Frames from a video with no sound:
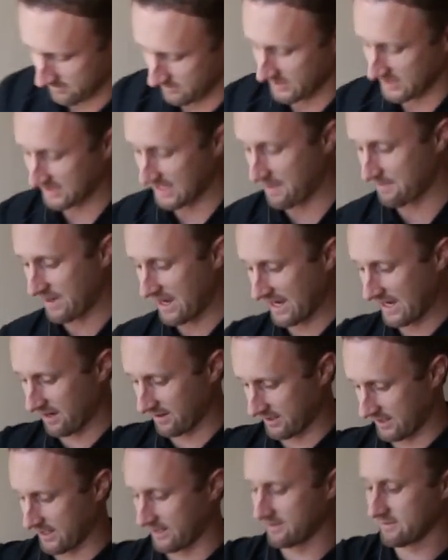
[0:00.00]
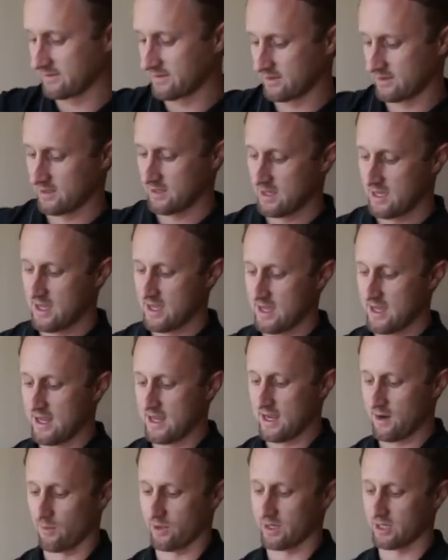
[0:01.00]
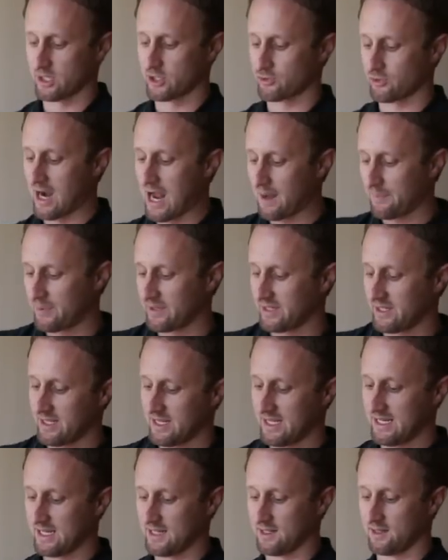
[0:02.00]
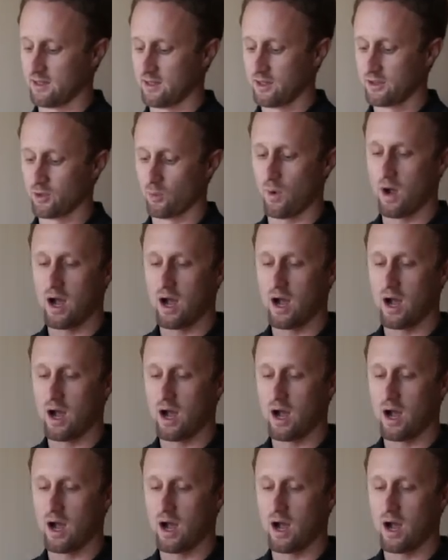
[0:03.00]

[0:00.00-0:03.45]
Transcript: Get that bag out again, and we're going to drop it in the